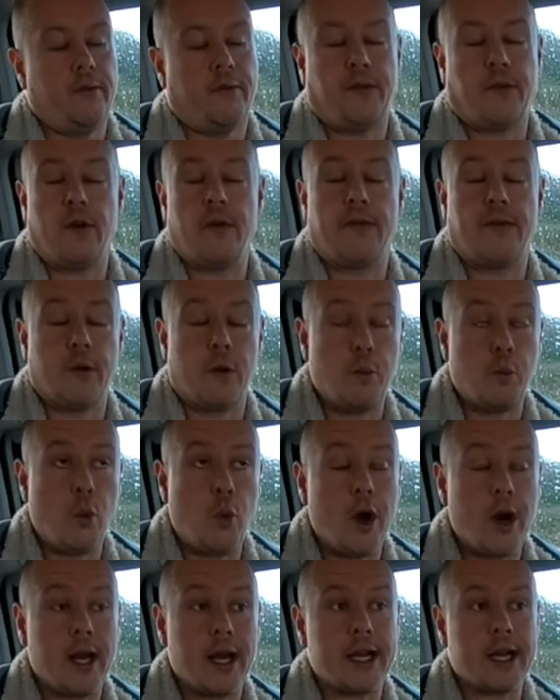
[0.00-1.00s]
from
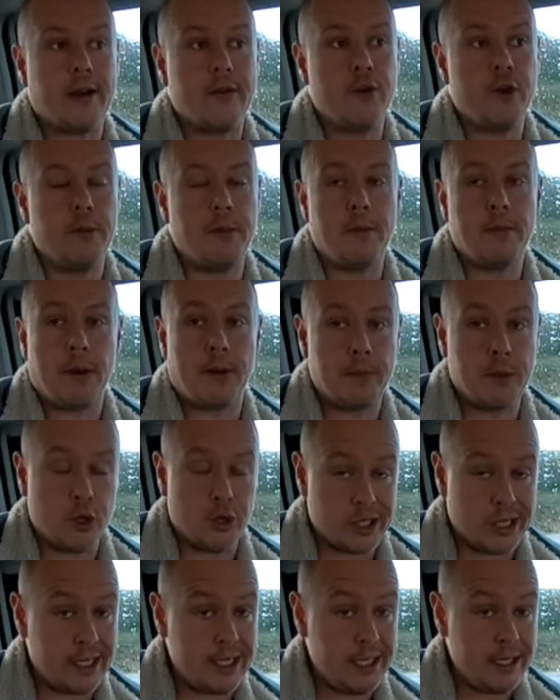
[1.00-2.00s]
what I can remember,
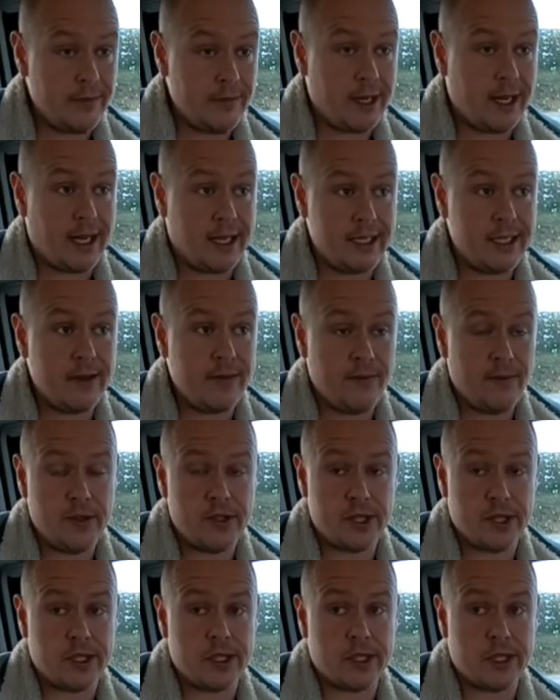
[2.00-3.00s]
because I did
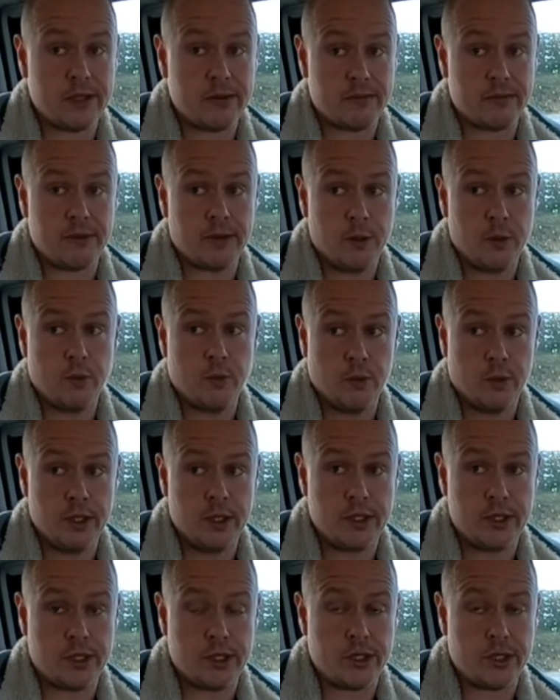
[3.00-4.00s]
visit,
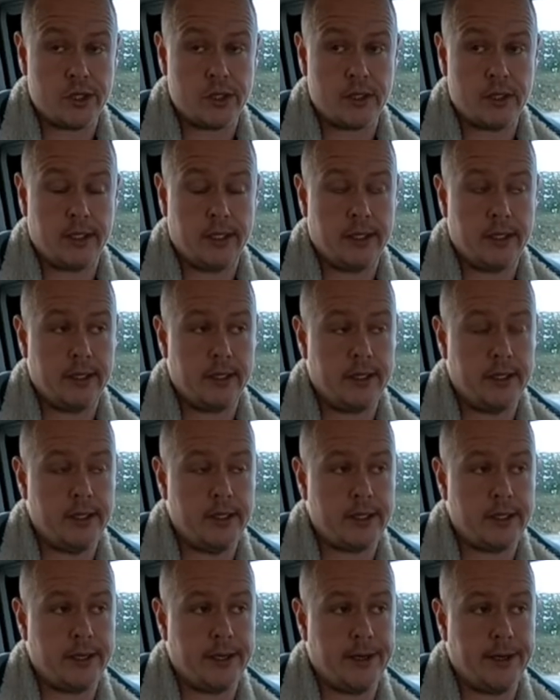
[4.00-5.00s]

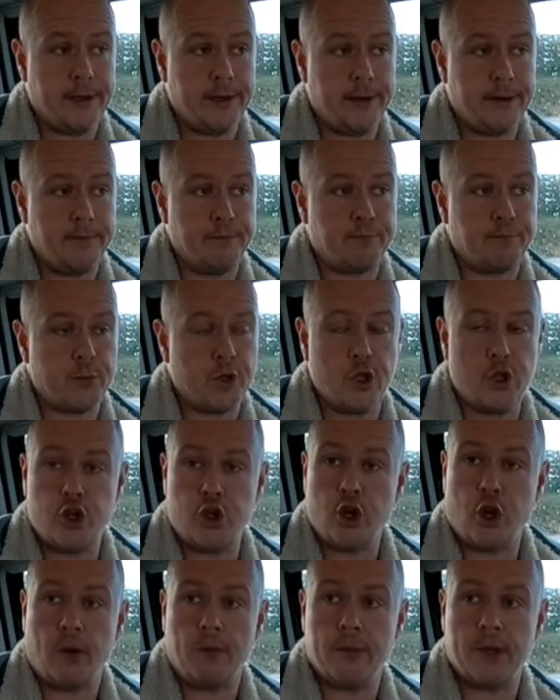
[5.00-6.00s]
his
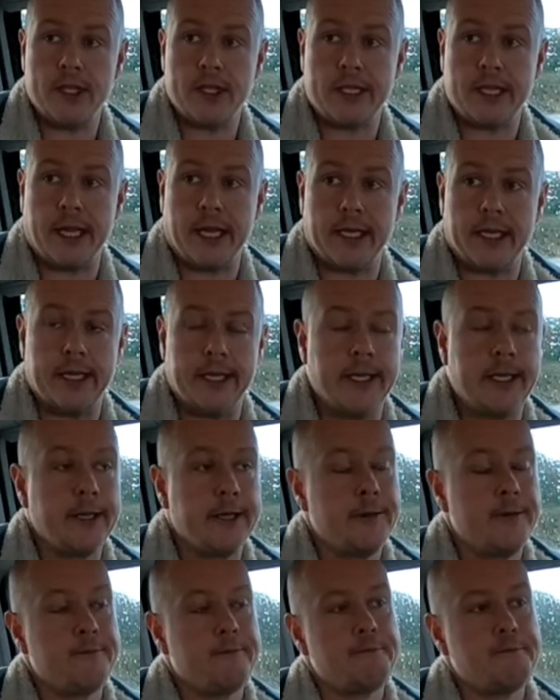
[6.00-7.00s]
sharpening
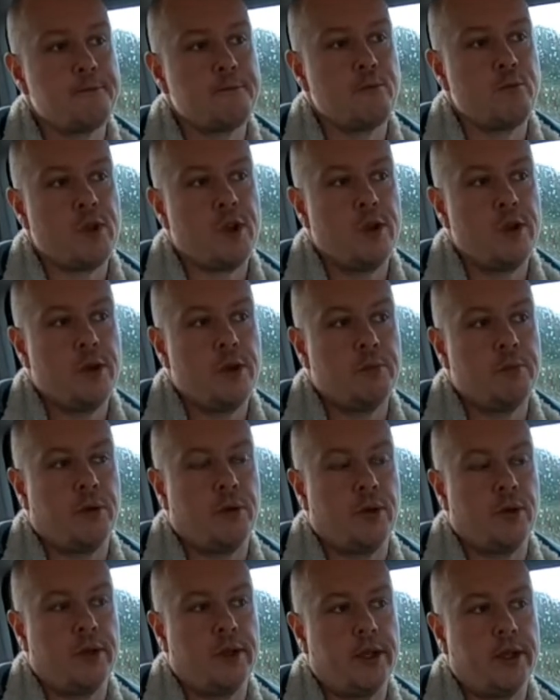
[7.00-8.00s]
technique,
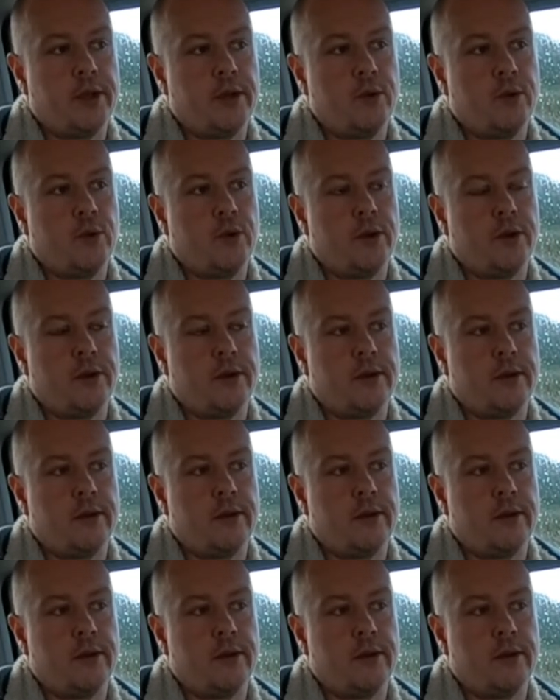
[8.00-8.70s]
but and